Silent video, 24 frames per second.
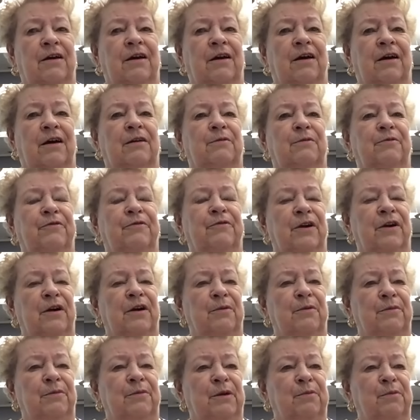on
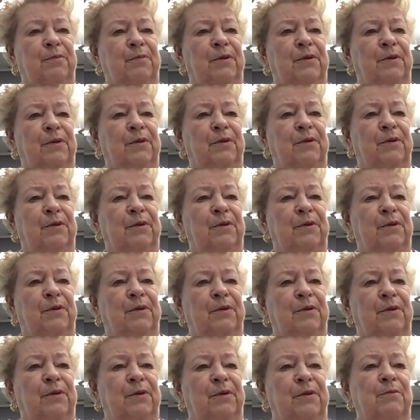farm
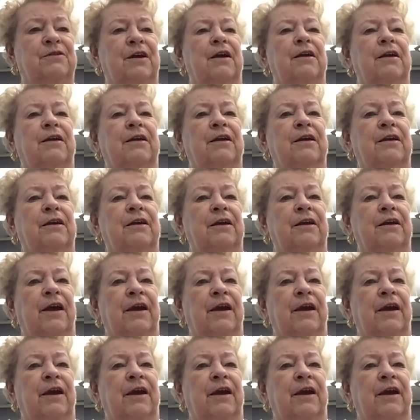implements,